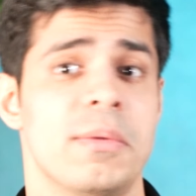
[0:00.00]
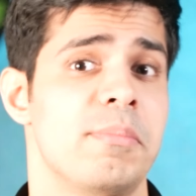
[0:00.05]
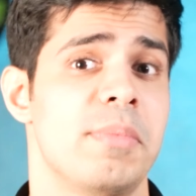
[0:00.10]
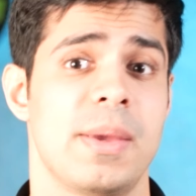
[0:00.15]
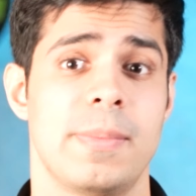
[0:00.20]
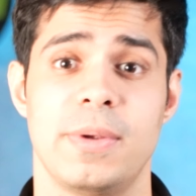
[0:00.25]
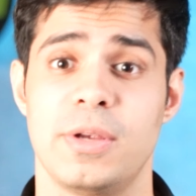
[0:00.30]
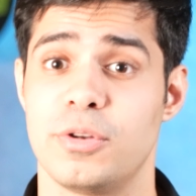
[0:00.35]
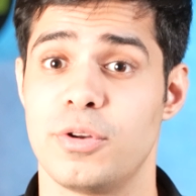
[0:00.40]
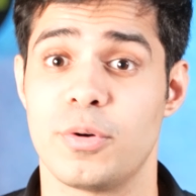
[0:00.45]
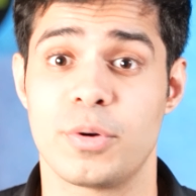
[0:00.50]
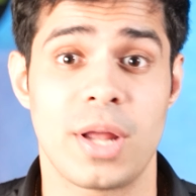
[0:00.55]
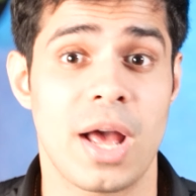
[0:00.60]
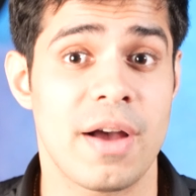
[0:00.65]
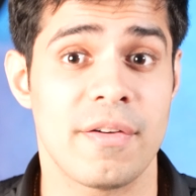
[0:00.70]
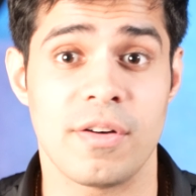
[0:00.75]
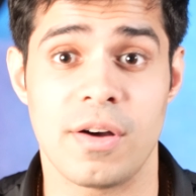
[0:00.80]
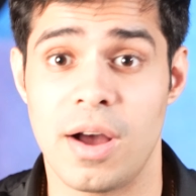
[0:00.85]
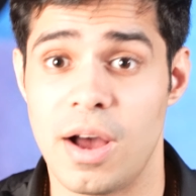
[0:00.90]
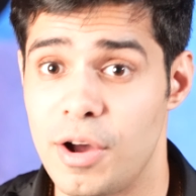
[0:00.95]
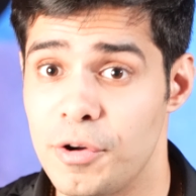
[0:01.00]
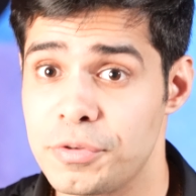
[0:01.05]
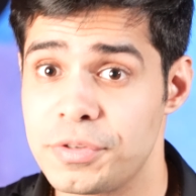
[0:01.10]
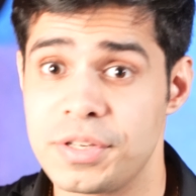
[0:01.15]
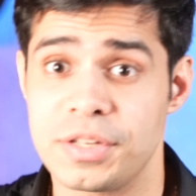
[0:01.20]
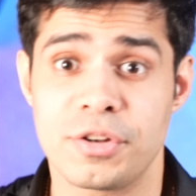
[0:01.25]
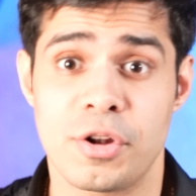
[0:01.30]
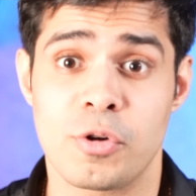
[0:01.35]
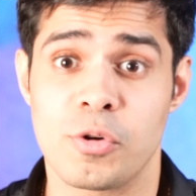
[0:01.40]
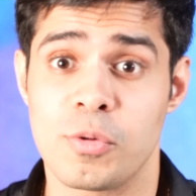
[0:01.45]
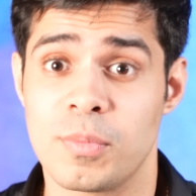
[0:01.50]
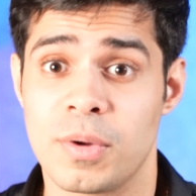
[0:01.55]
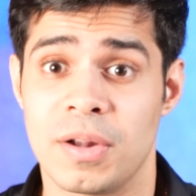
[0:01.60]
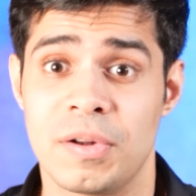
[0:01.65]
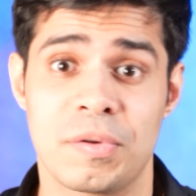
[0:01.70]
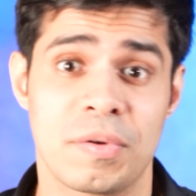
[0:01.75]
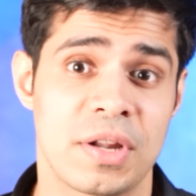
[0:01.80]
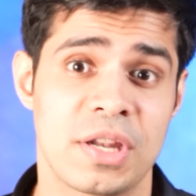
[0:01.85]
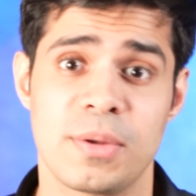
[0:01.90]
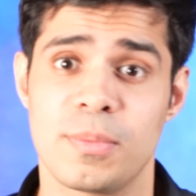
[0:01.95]
Maybe you don't have a house in your home
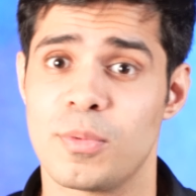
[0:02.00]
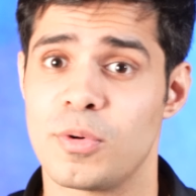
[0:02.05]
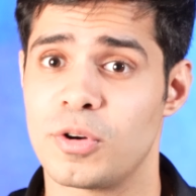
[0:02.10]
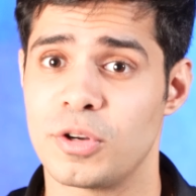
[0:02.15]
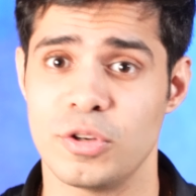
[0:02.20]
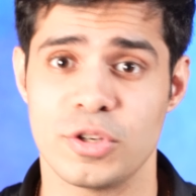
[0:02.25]
country anymore,